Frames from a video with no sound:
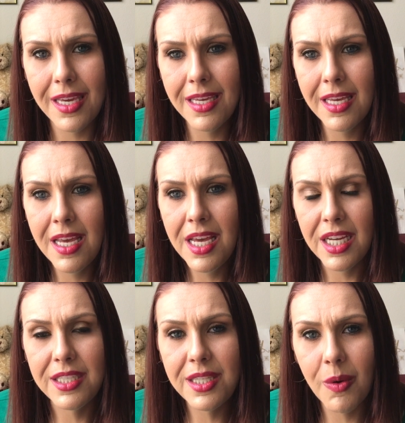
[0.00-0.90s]
it.
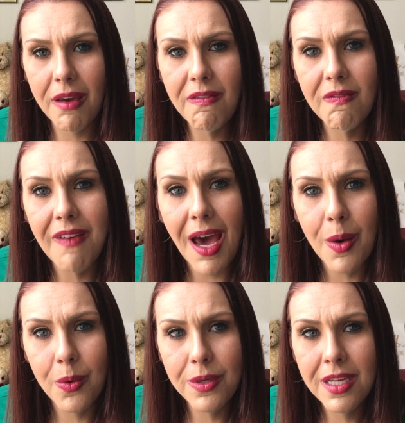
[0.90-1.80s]
And so I
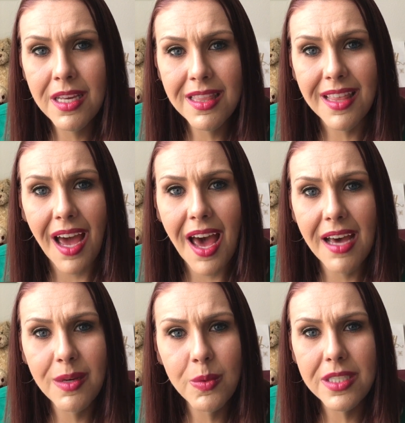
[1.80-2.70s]
vowed that
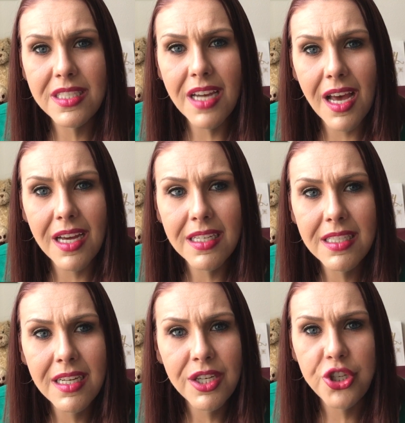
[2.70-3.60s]
I would not
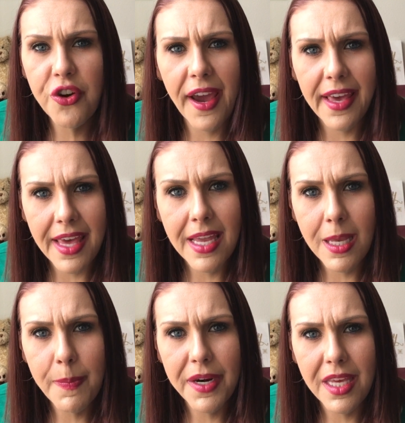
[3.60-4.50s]
drag
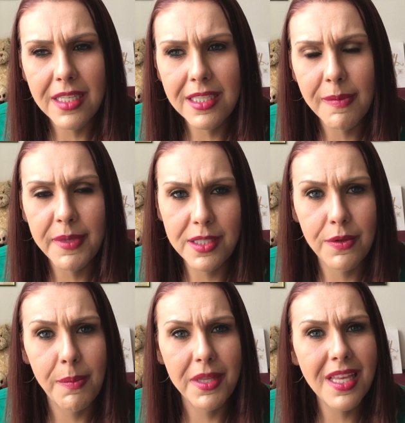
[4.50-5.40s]
anybody into
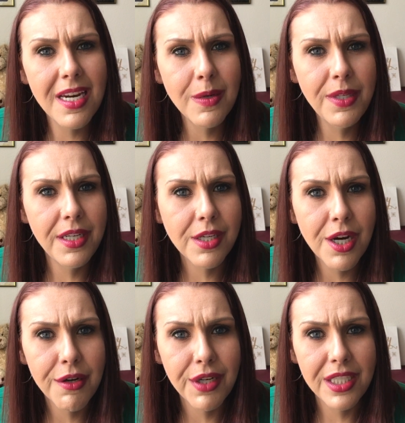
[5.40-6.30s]
misery, but that I would
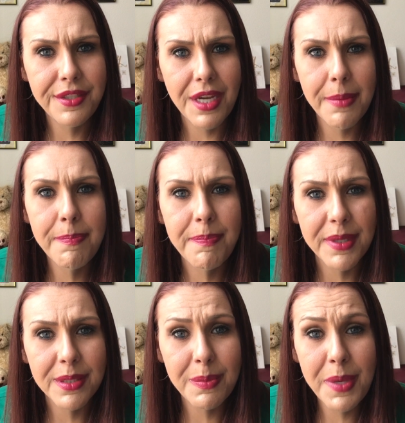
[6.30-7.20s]
encourage and
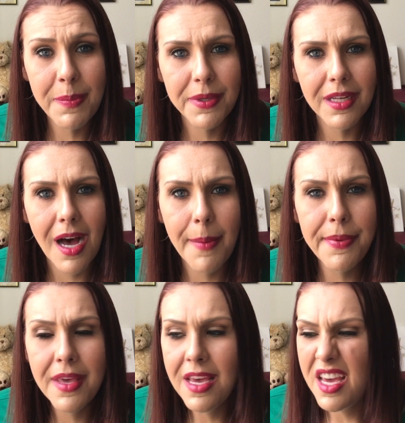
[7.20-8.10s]
build people up.
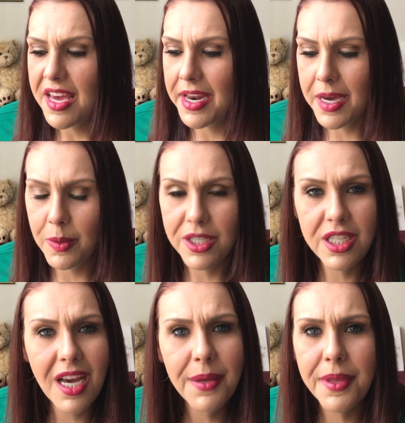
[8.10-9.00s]
And I would
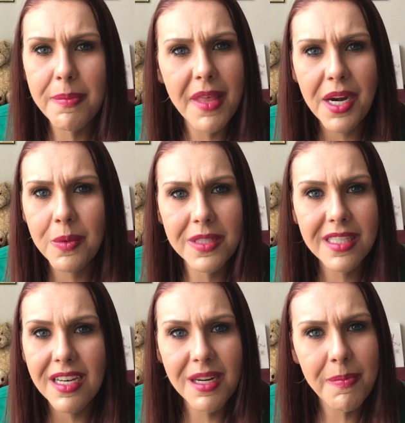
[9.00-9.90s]
tell them that it was
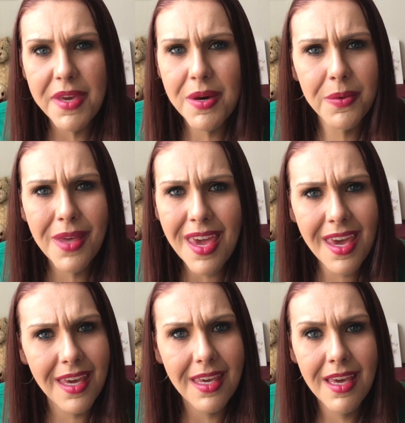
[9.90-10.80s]
going to be
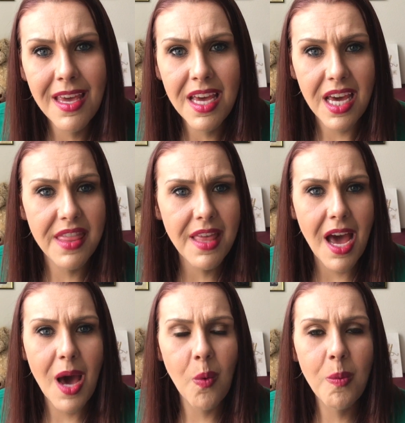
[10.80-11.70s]
okay and
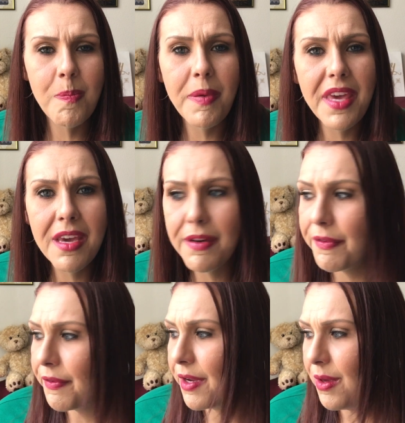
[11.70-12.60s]
that I will be here
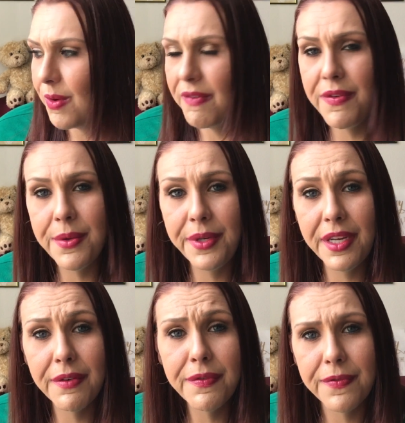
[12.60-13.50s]
for you. If you
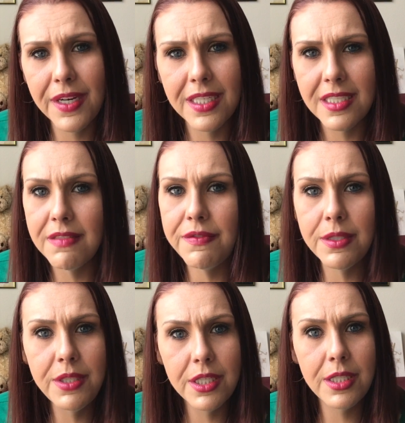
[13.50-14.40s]
need a friend, if
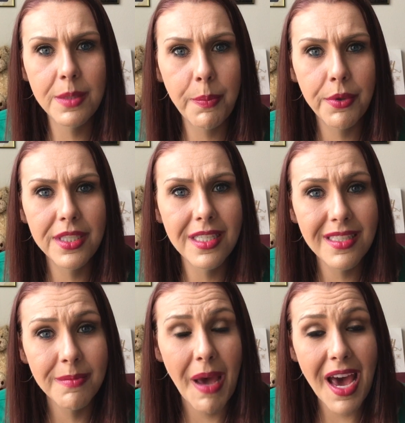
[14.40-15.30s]
you need a support
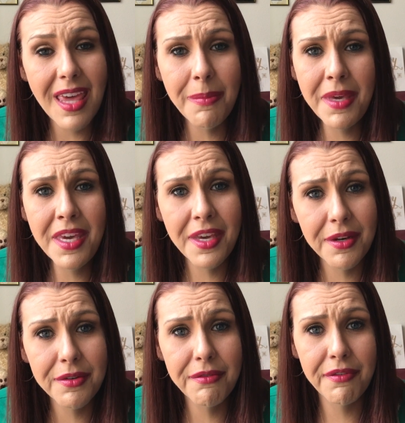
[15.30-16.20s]
system, I am
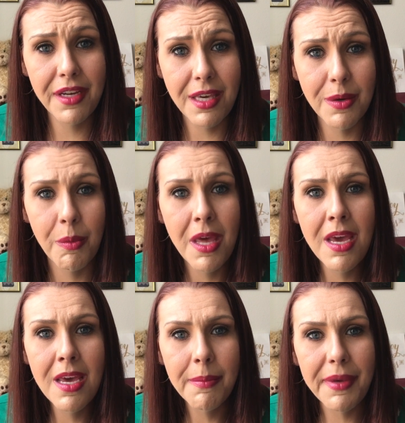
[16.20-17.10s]
here for you
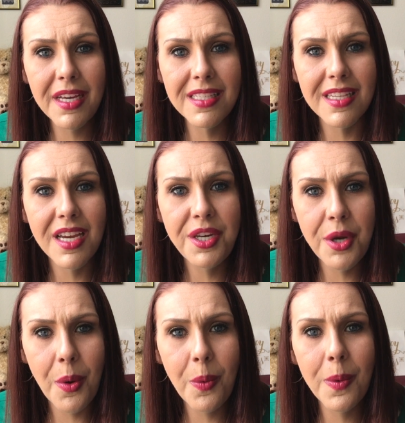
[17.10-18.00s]
because I
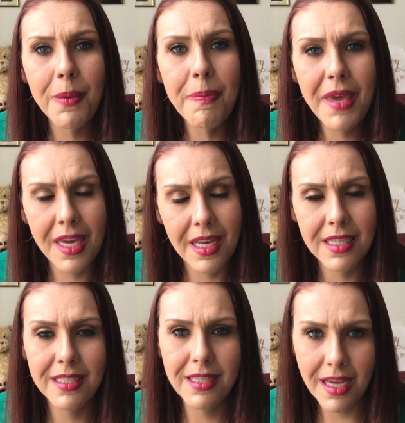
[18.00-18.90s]
know what pain
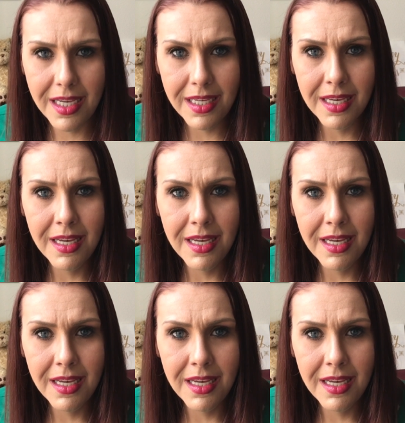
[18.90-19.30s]
is like.